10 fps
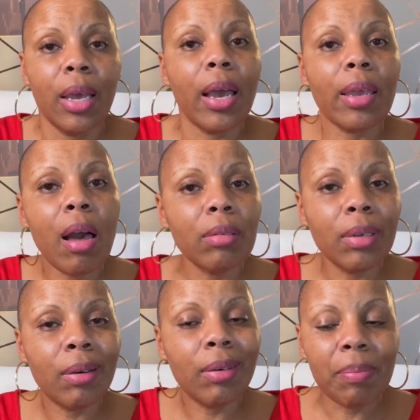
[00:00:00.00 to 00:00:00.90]
and y'all
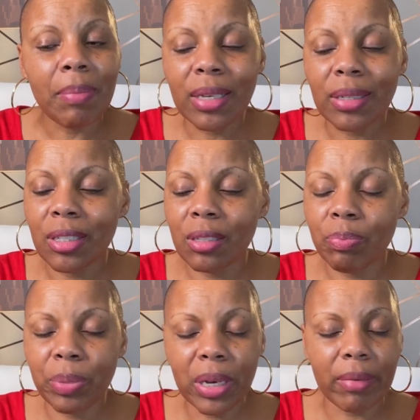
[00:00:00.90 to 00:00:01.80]
know in my
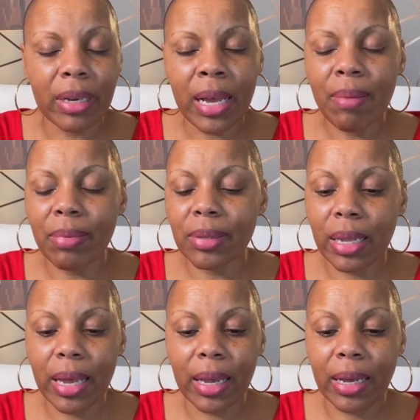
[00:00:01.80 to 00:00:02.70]
spirit I was
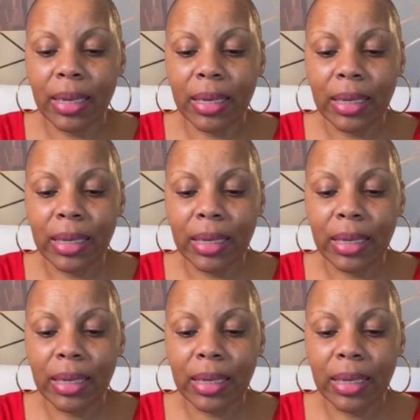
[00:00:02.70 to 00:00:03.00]
like,